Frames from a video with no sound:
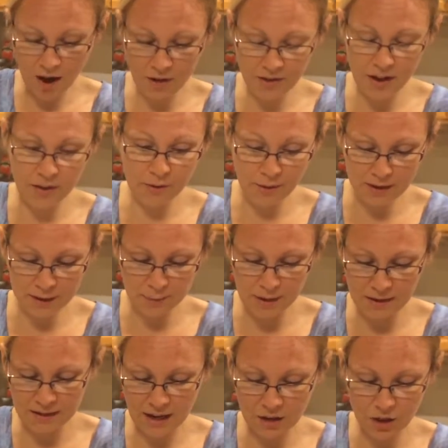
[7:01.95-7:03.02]
All the other
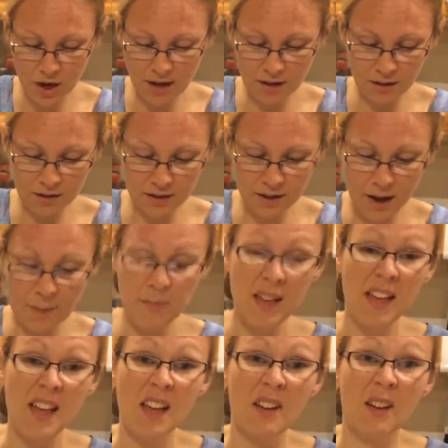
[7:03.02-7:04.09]
recipes I tried looking up
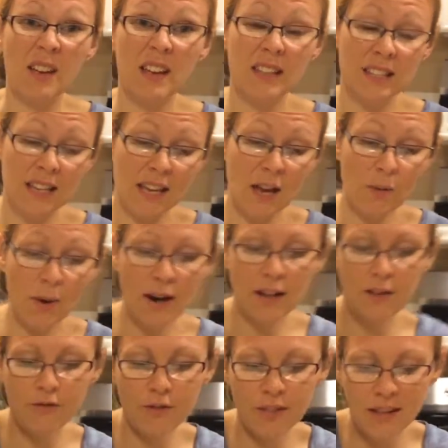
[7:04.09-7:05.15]
to get
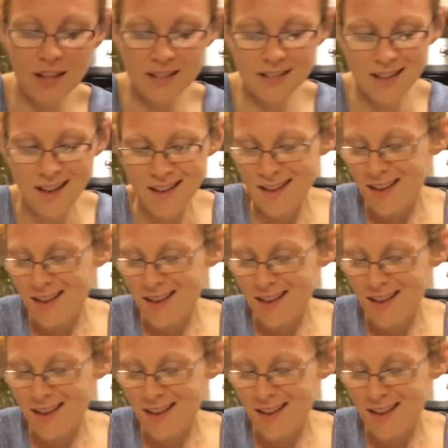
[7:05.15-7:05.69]
ready for this,